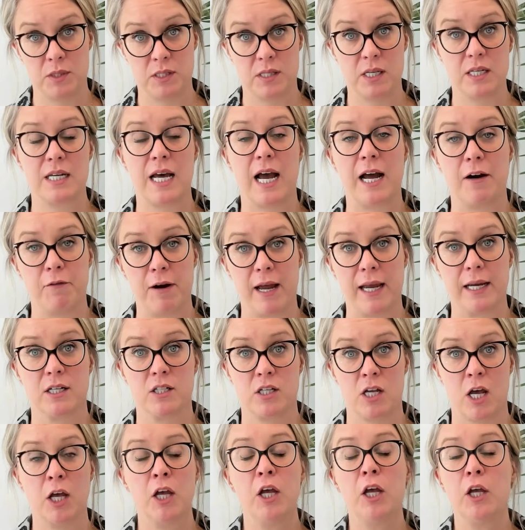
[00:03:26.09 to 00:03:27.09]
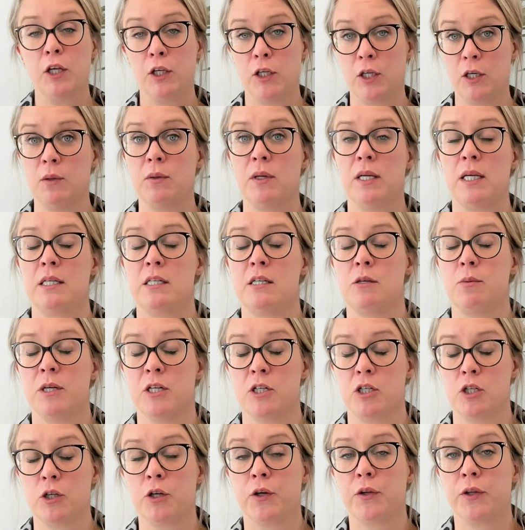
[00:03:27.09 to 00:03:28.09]
As a director, you need to
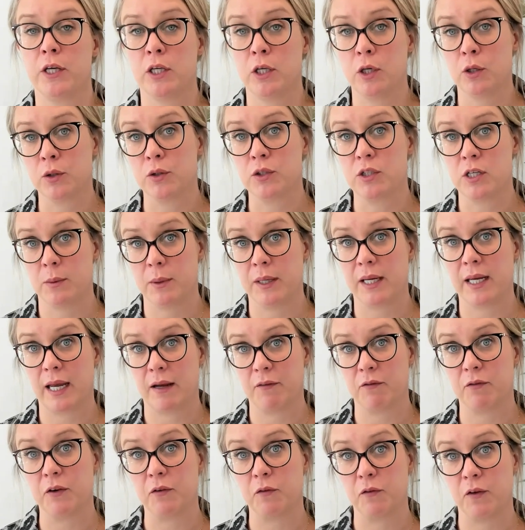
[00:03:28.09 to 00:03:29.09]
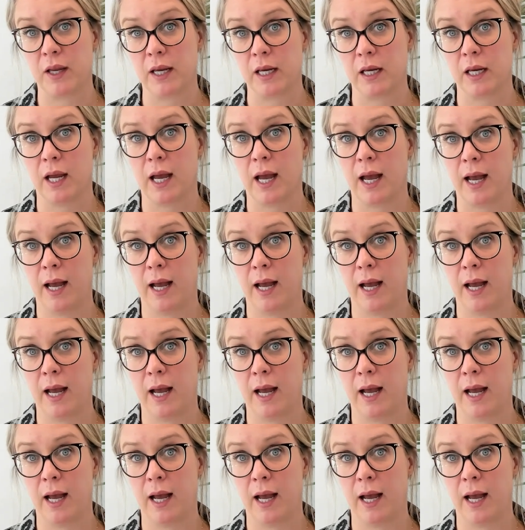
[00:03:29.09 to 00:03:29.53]
ensure that you're doing everything